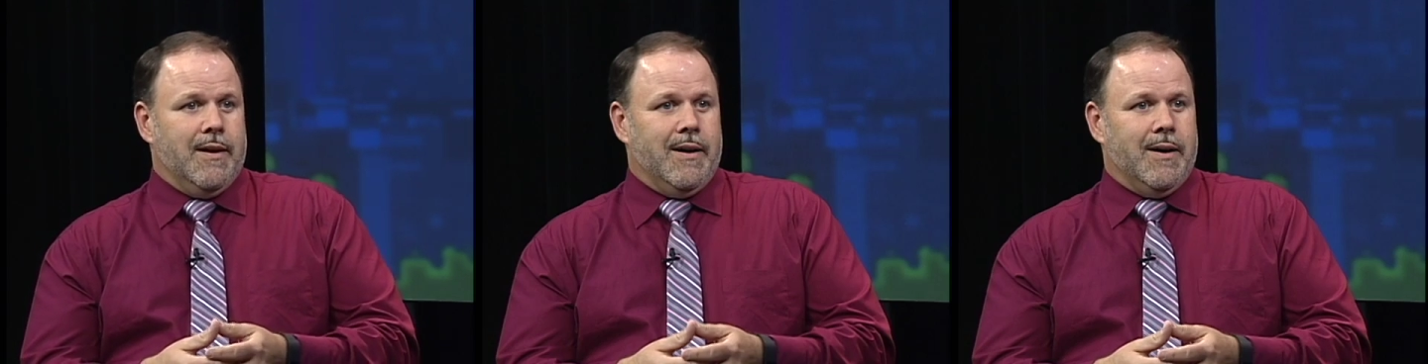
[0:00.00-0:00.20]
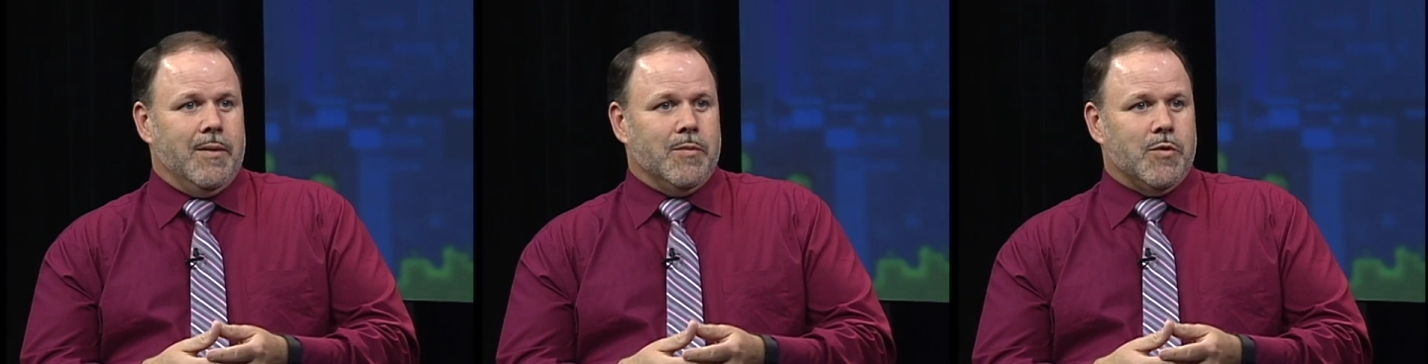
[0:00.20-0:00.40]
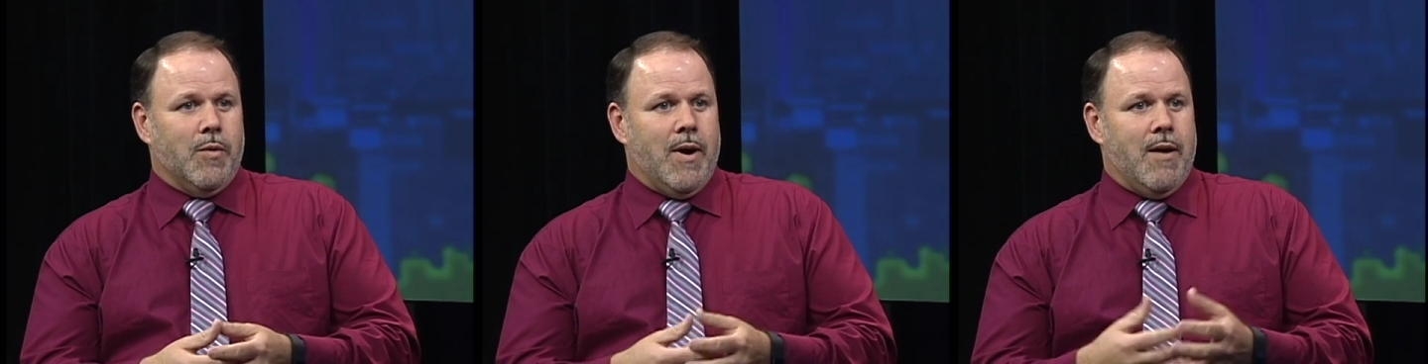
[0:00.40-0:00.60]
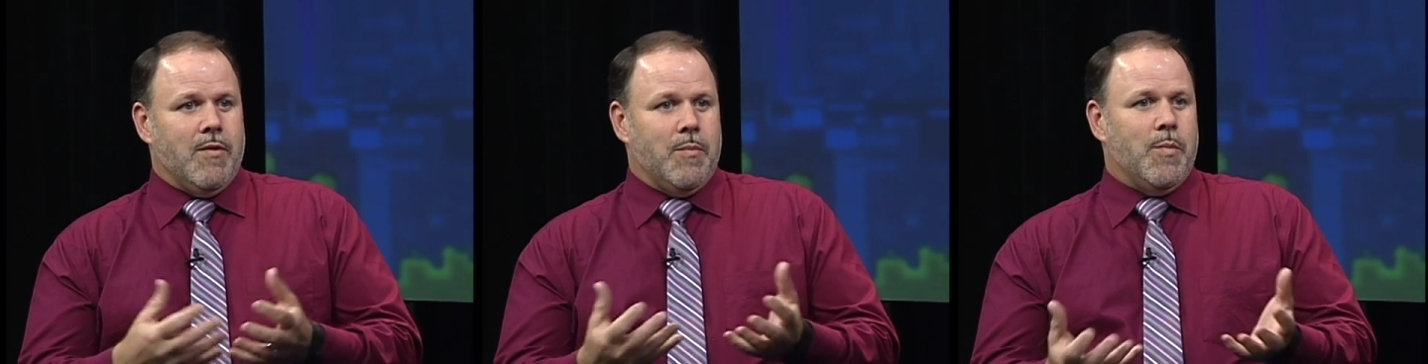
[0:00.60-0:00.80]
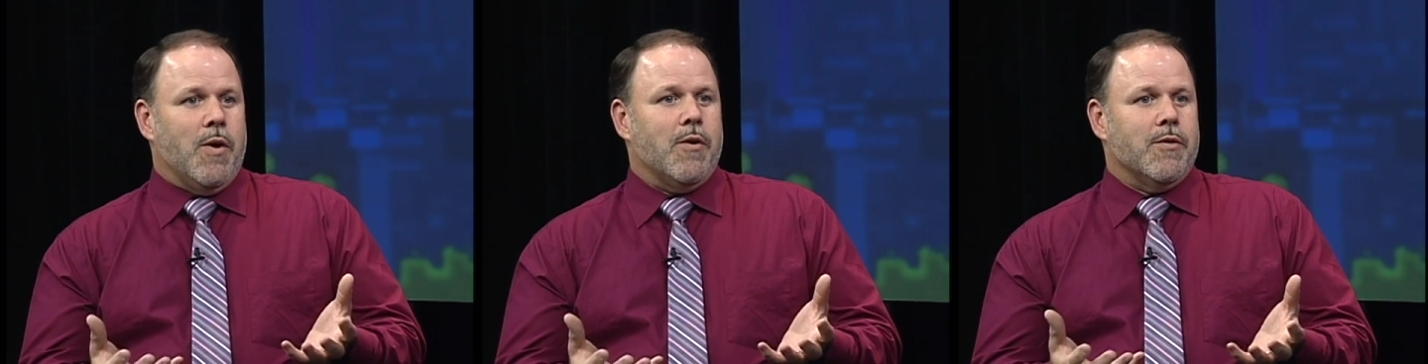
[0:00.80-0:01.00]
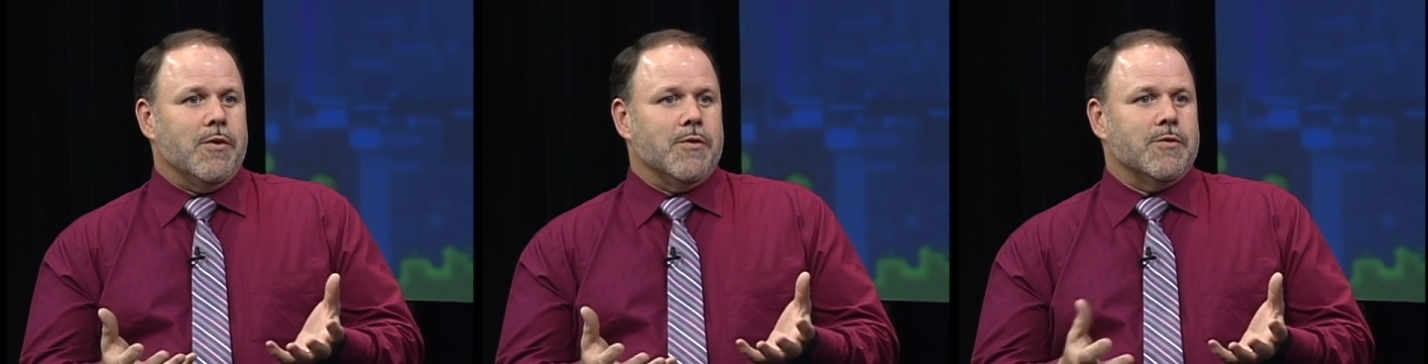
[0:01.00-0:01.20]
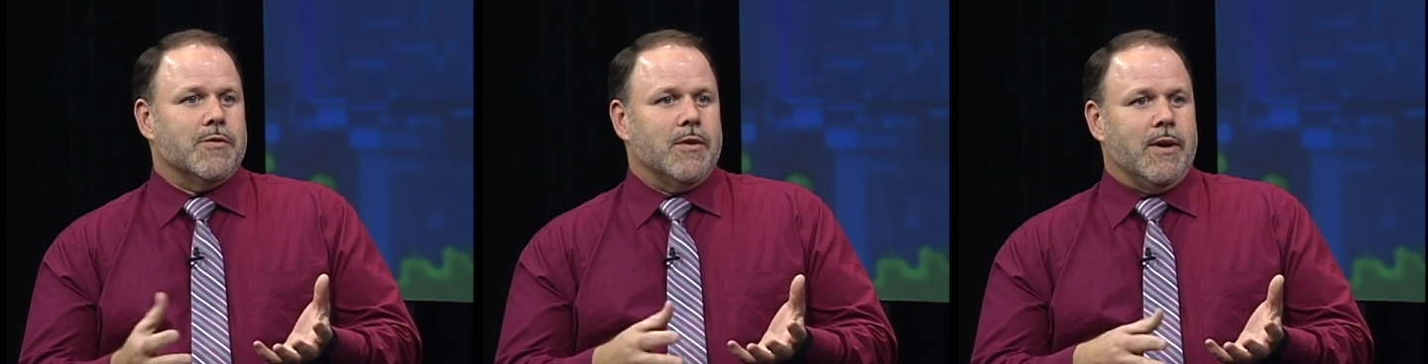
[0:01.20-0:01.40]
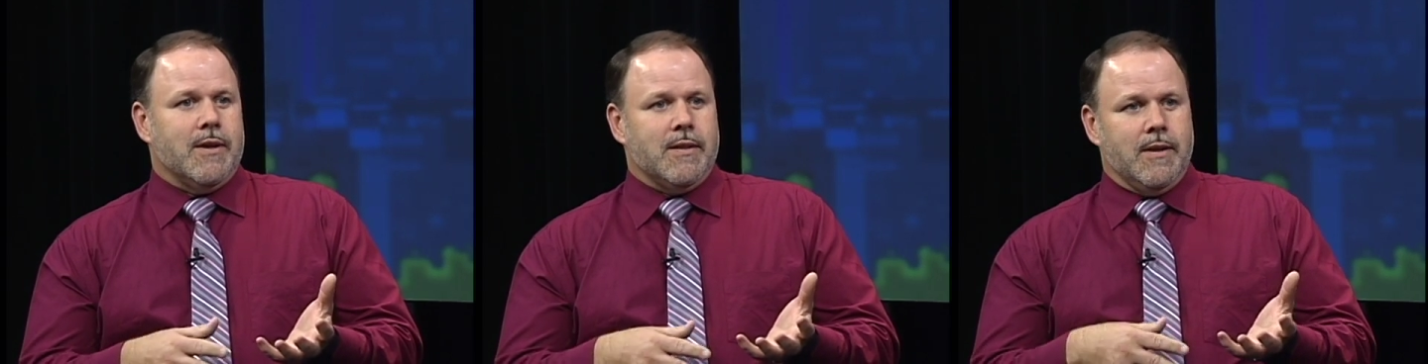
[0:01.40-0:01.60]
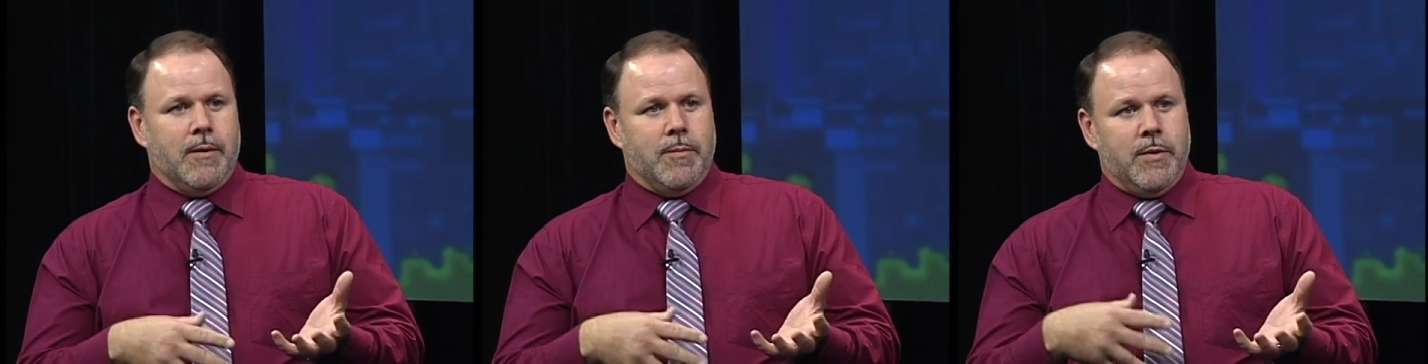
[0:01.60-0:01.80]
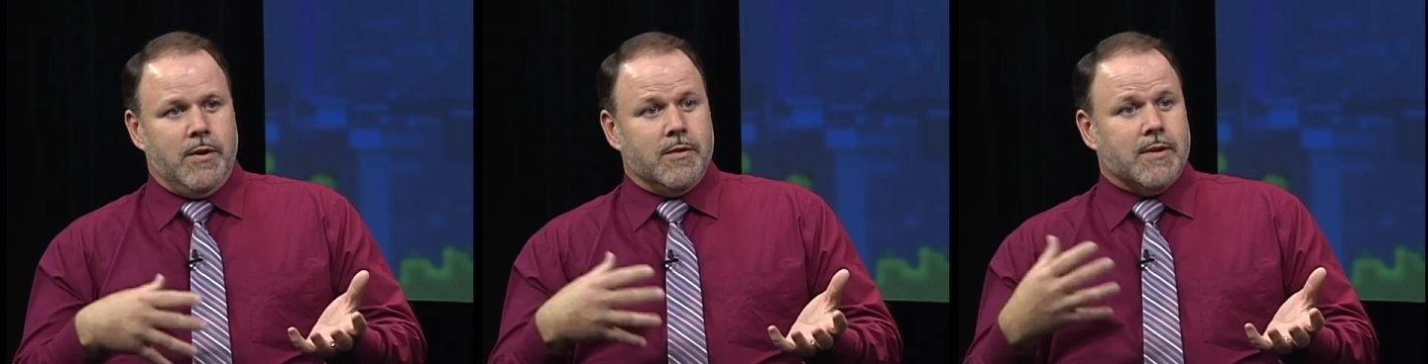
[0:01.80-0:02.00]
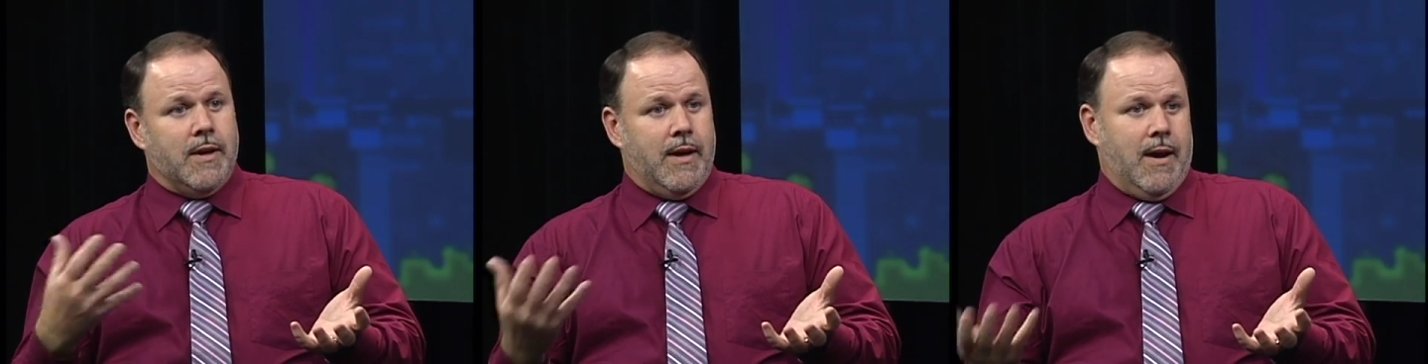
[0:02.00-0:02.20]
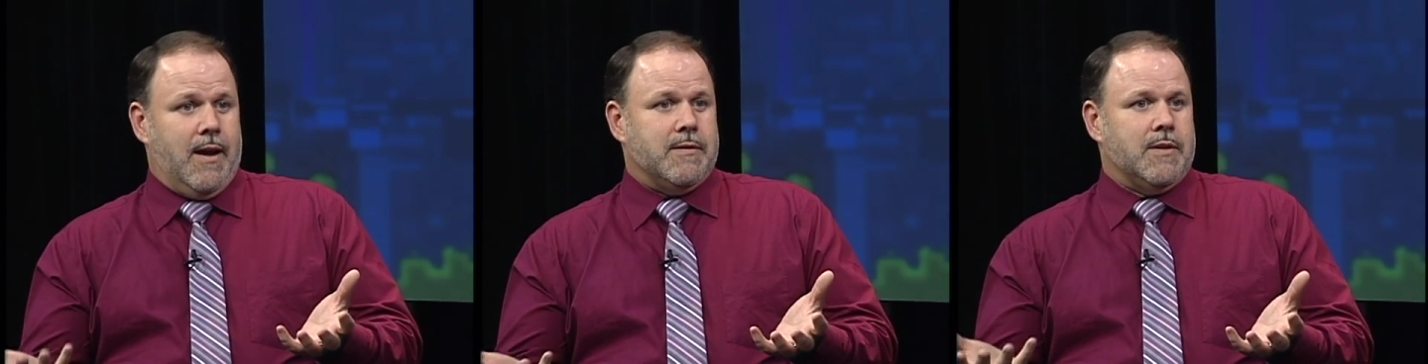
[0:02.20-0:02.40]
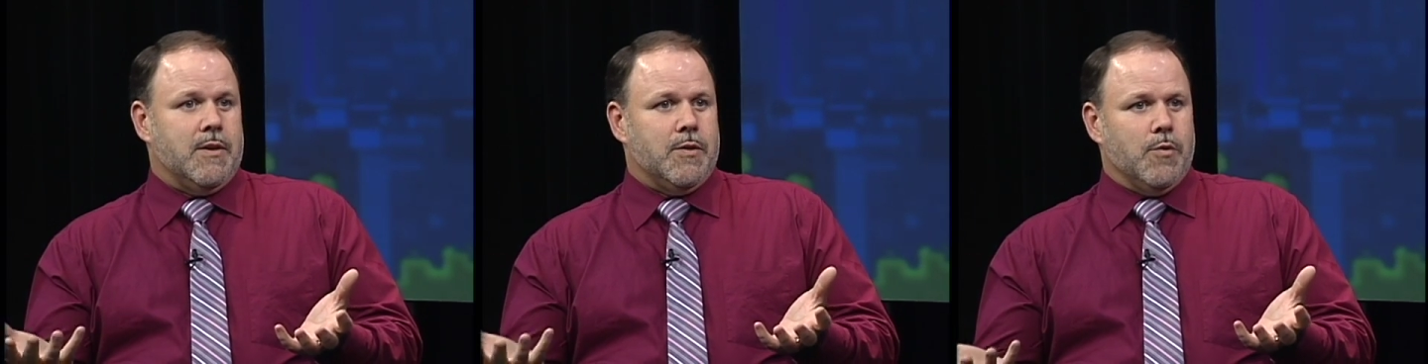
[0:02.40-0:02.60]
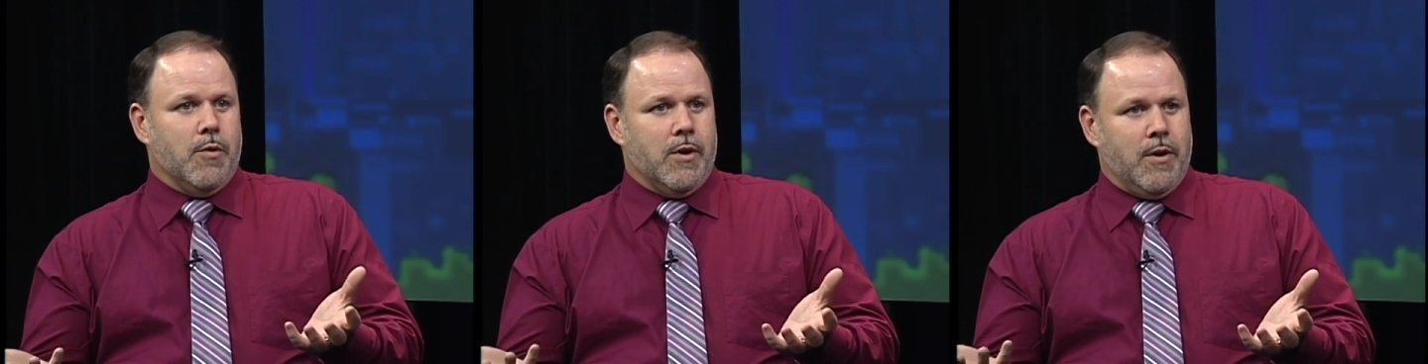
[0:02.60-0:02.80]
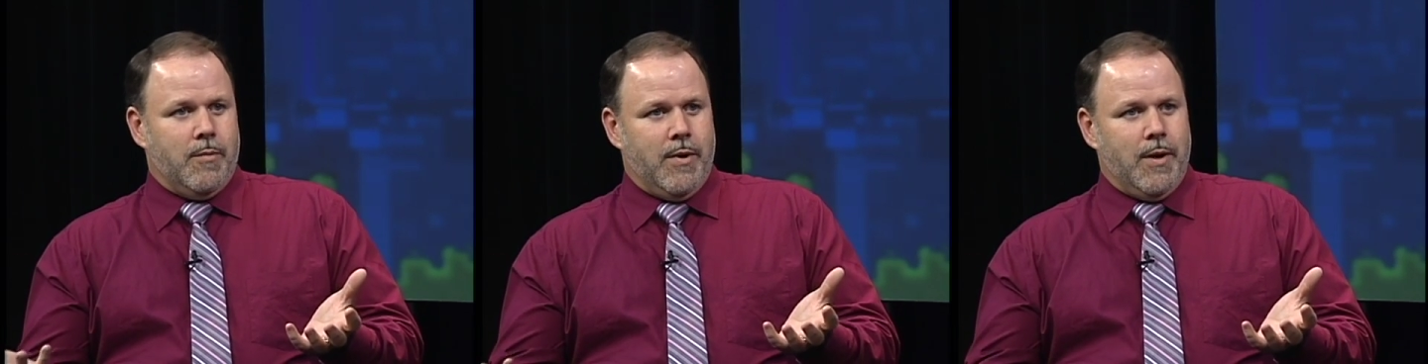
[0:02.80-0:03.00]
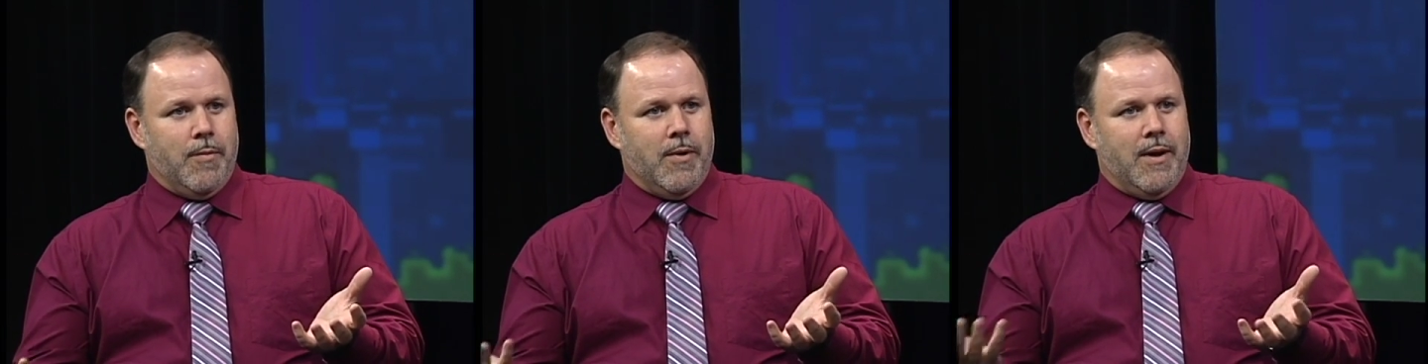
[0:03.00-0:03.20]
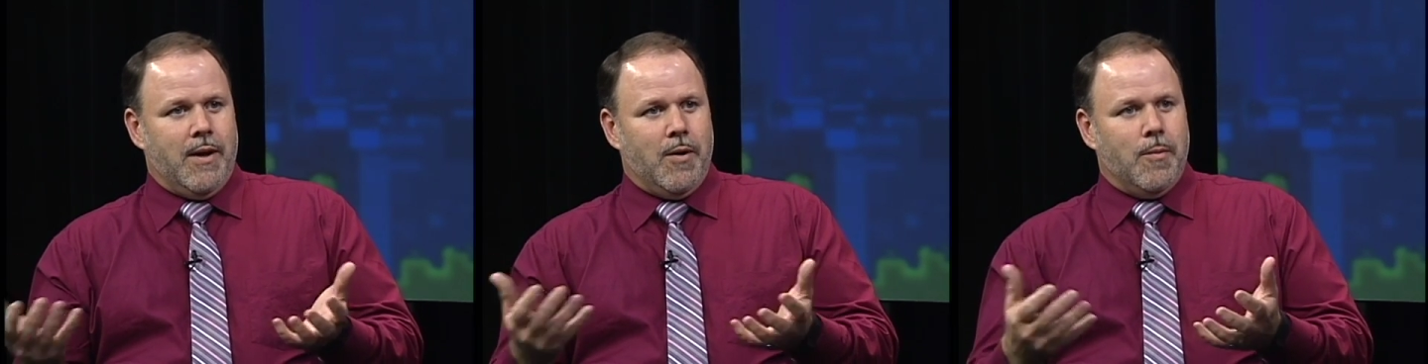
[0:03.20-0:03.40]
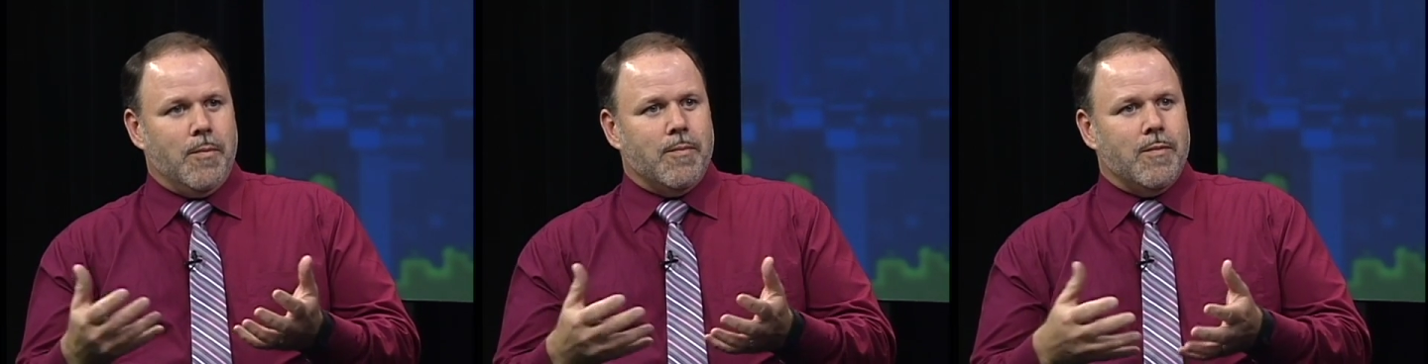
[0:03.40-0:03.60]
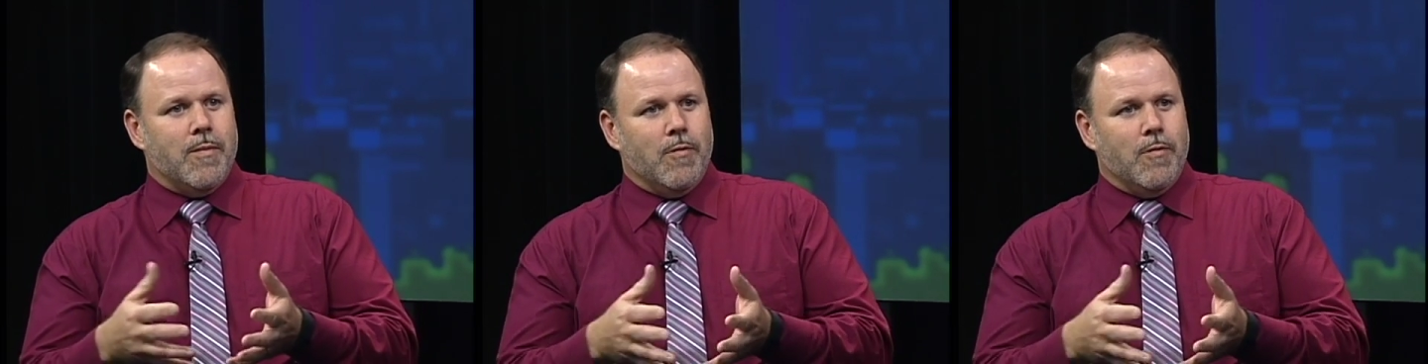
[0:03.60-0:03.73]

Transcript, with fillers: Um, so having partners like the Pinellas County Housing Authority to be able to help